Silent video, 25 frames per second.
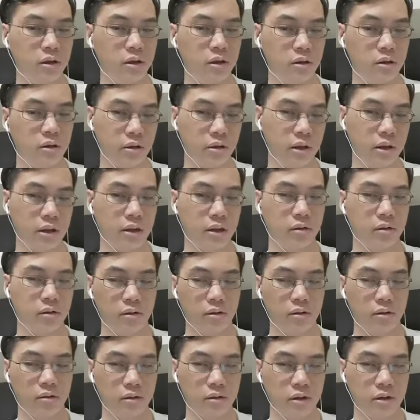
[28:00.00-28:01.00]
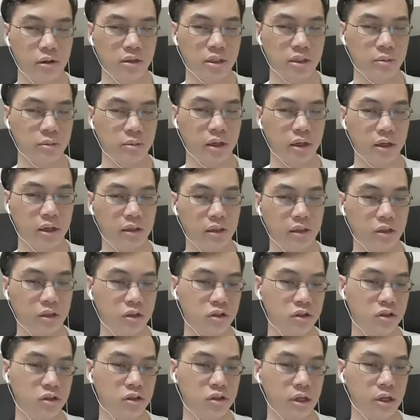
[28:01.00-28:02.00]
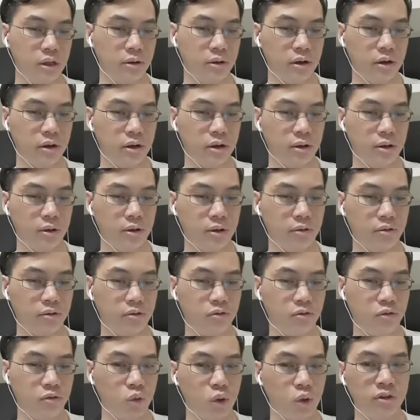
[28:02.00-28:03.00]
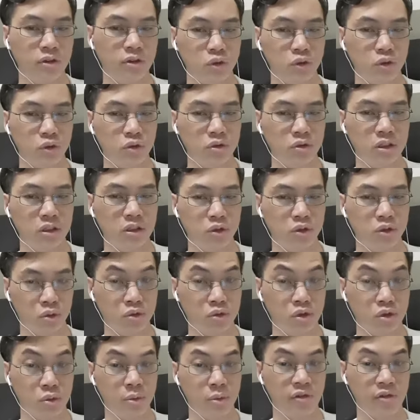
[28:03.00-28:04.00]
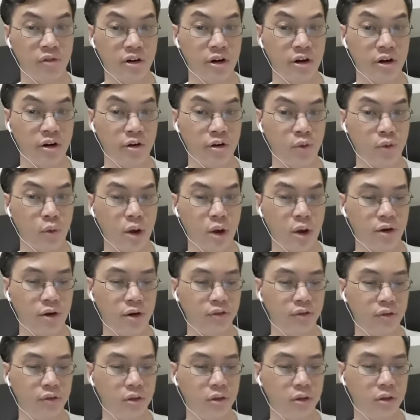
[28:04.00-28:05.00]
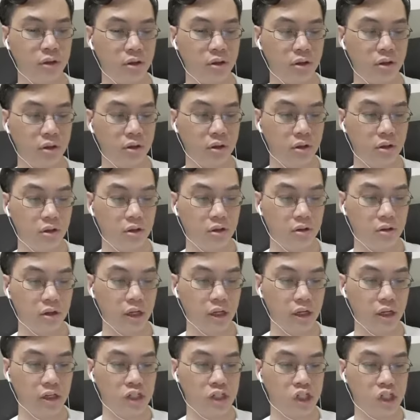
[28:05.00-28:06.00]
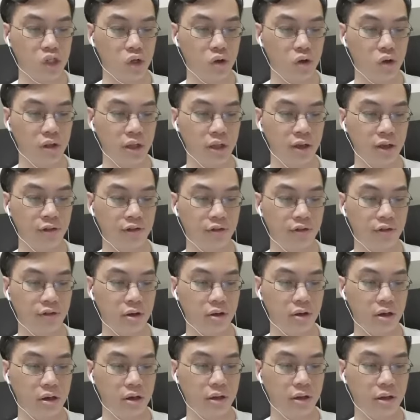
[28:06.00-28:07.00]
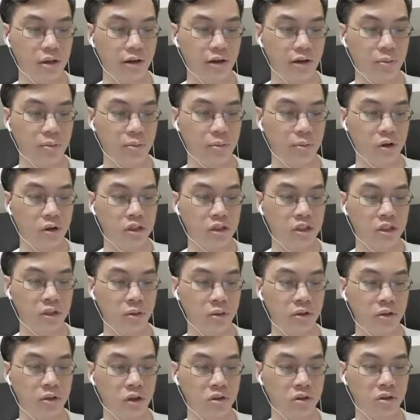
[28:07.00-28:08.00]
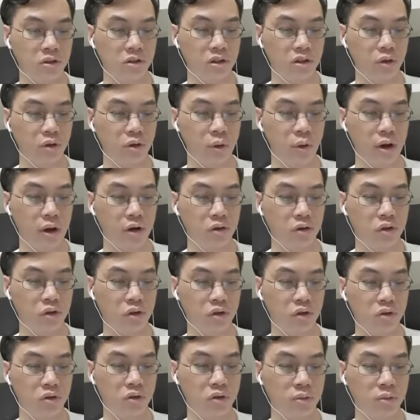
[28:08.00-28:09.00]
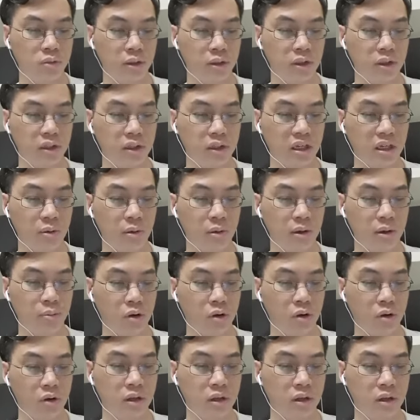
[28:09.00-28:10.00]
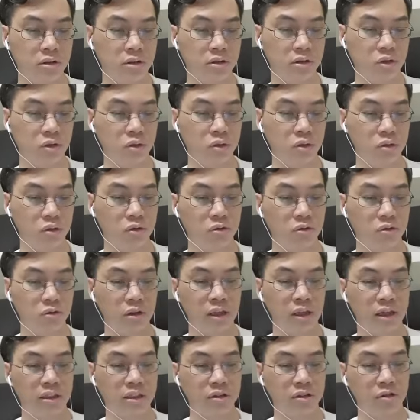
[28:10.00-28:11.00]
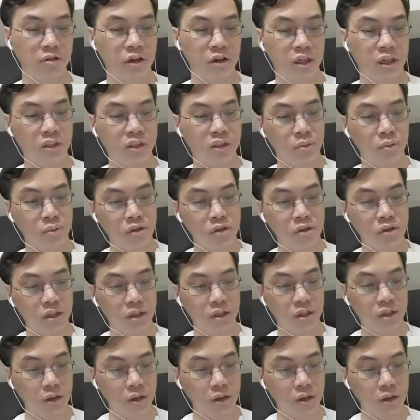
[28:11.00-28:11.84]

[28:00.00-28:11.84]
and that's something I think that uh, whoever's using this rule should be very aware of okay shore leave uh, life aboard a ship is constant wear on the crew spending time in port allows the crew to relax and regain composure